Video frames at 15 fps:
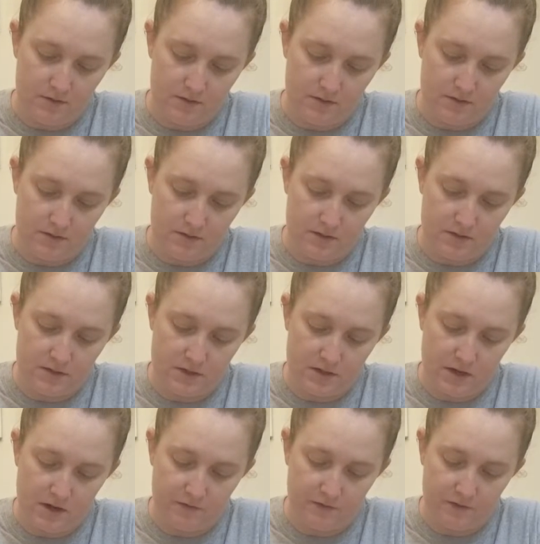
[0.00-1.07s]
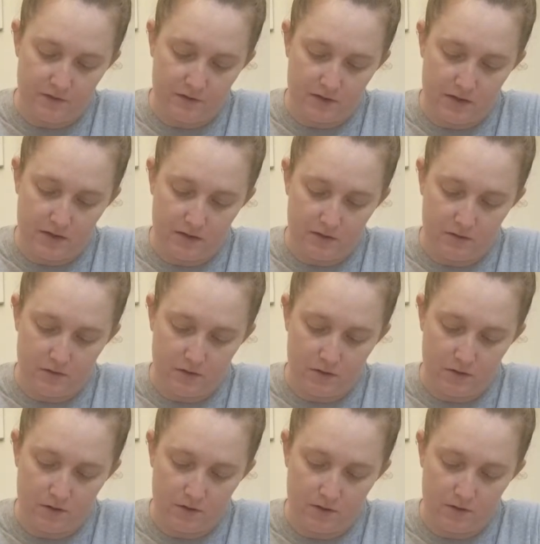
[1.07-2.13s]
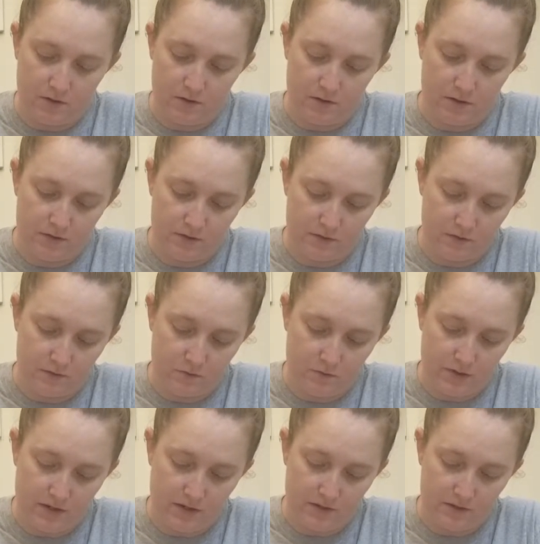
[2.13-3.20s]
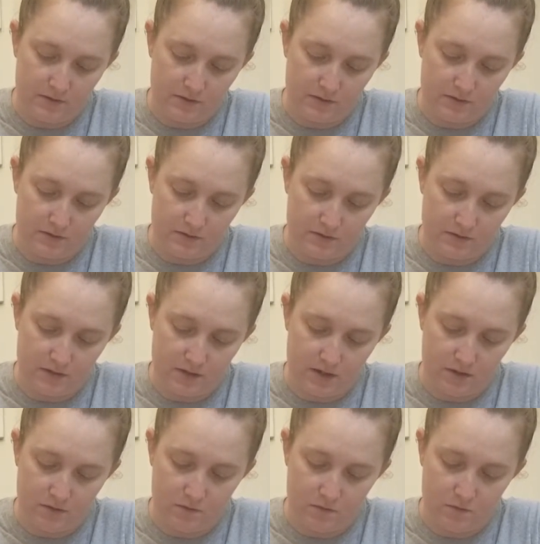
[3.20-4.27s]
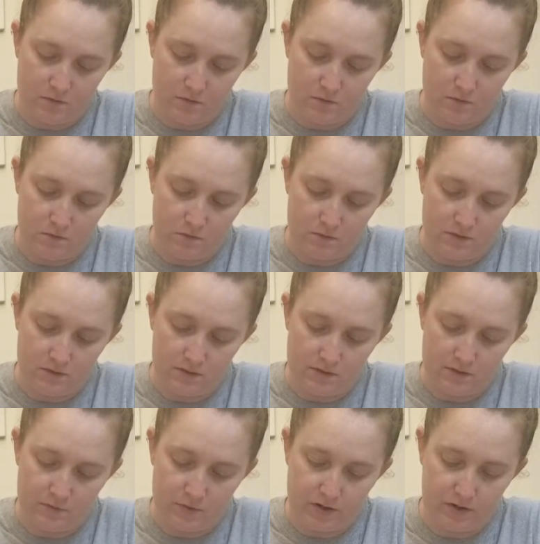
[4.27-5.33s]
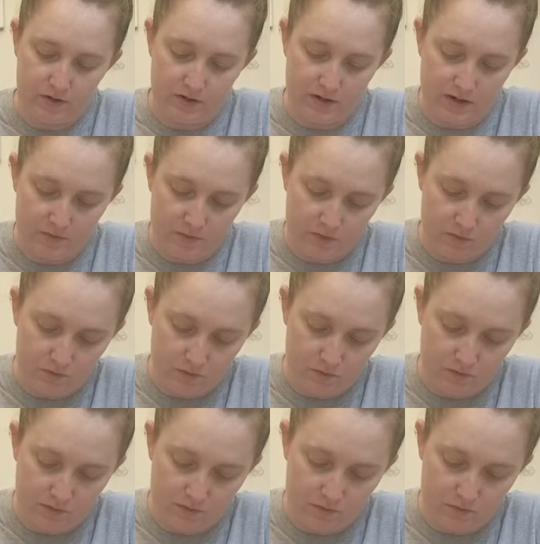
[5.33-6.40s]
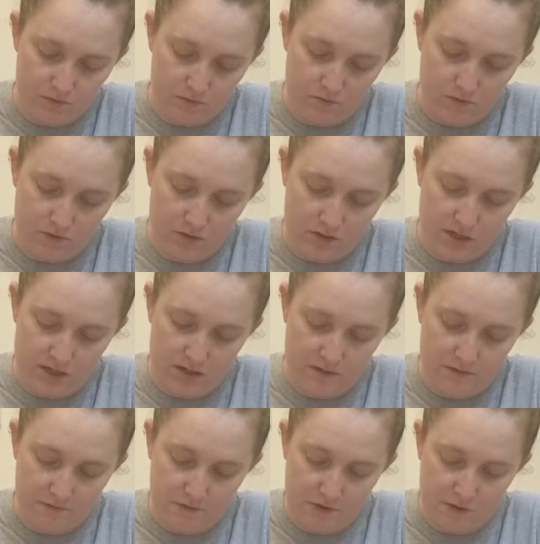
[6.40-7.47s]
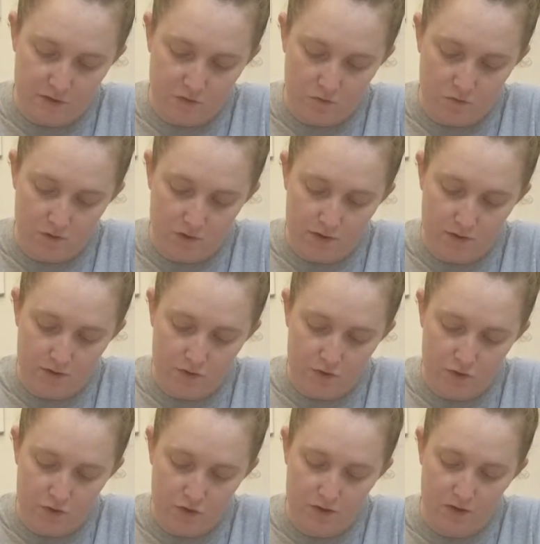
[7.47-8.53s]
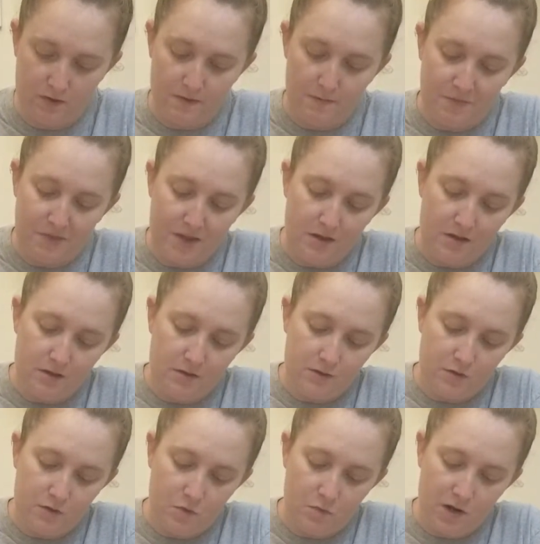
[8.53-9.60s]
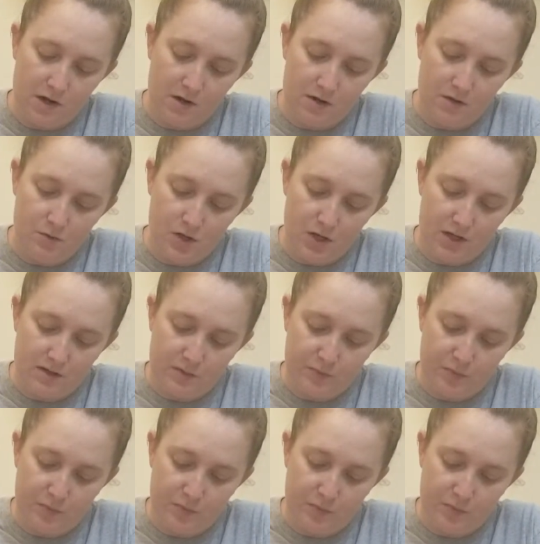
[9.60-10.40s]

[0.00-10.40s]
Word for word: This is definitely a little harder squeeze because it's getting old. It's probably time to throw this one away and get a fresh orange. So where do you get